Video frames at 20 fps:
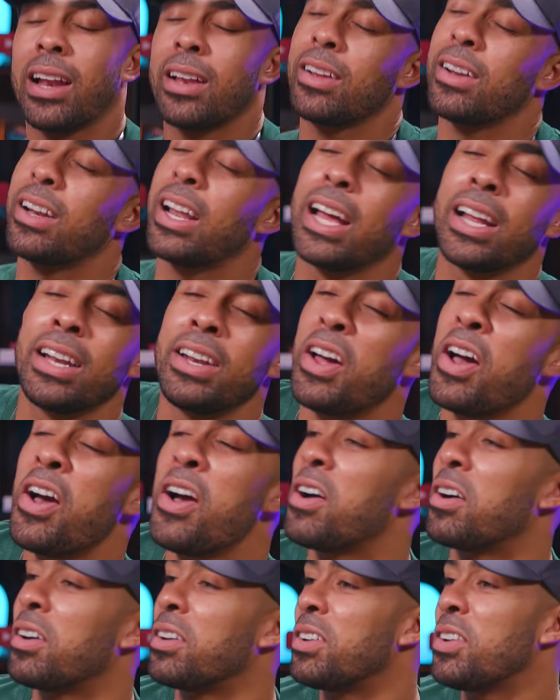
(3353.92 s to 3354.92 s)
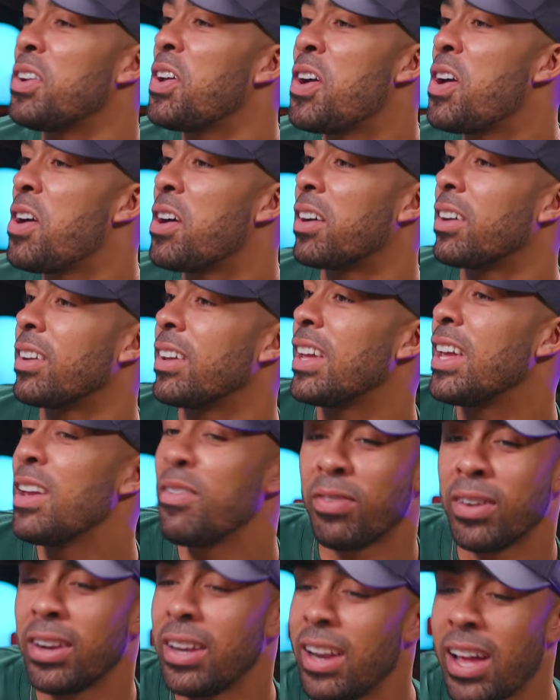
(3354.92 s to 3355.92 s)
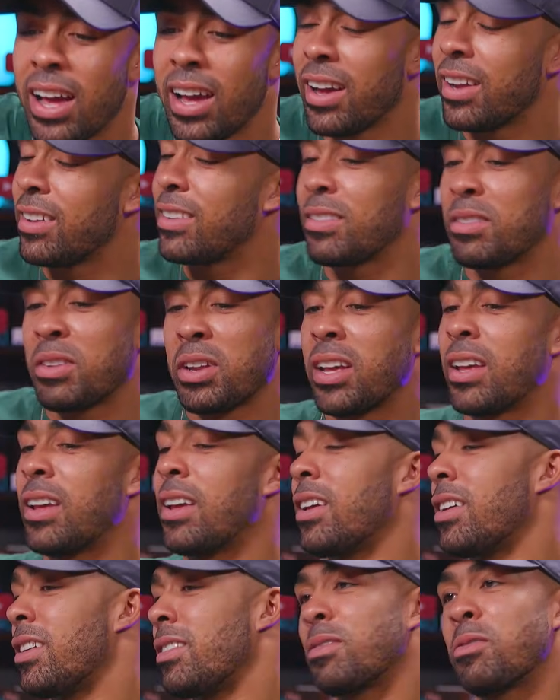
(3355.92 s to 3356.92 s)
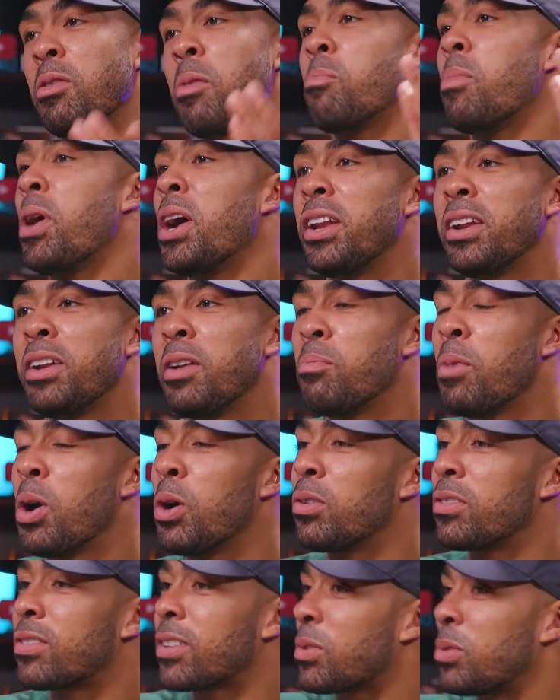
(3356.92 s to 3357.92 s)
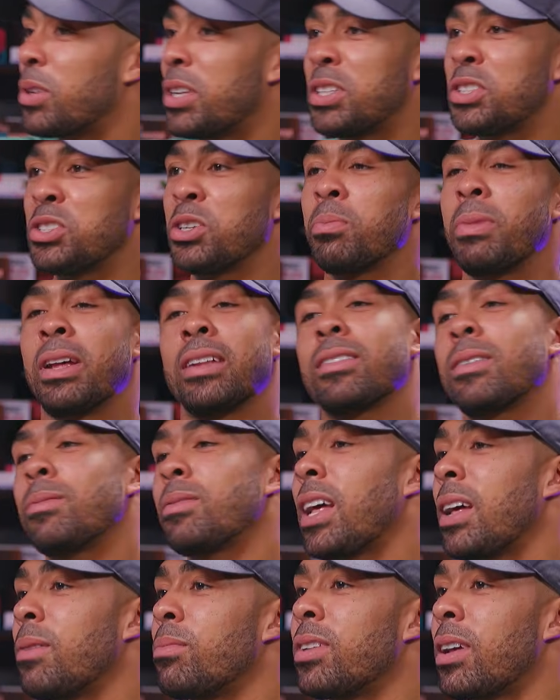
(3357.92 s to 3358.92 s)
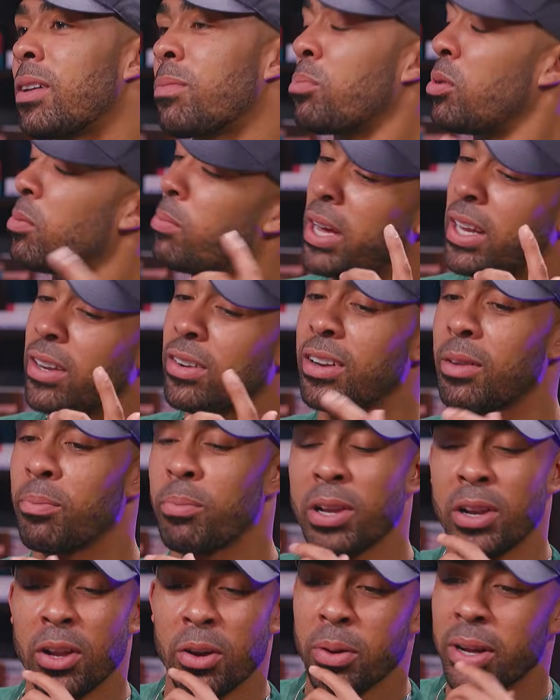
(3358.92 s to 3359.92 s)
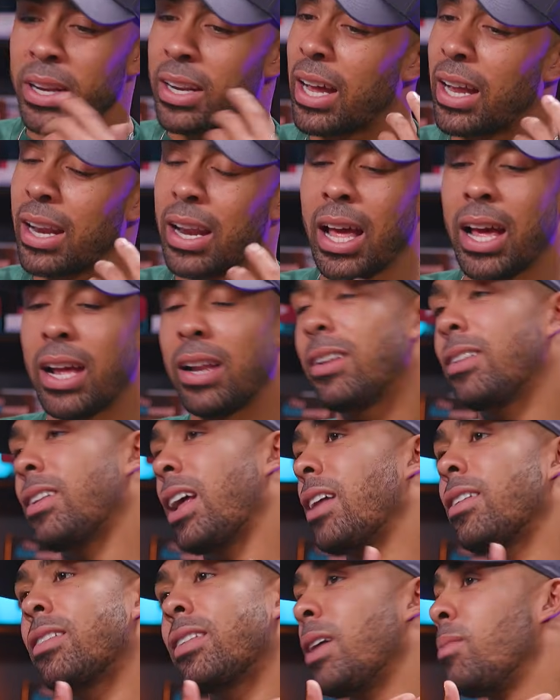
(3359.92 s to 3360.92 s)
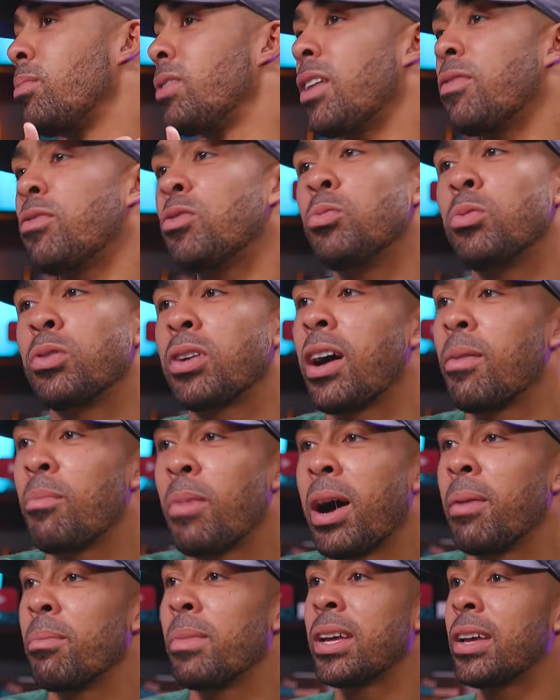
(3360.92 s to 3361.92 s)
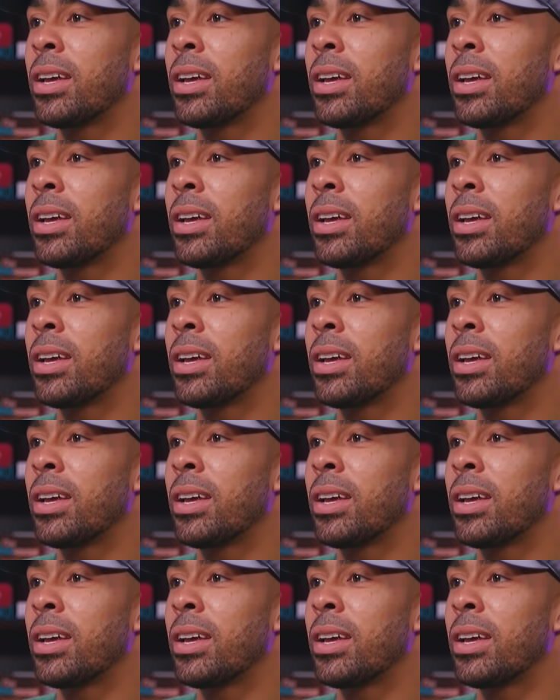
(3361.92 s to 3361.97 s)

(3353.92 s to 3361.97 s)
And they're like, no. Even like I'm burning the boats. I quit the job. Like sometimes I put my head on the pillow and that same devil will come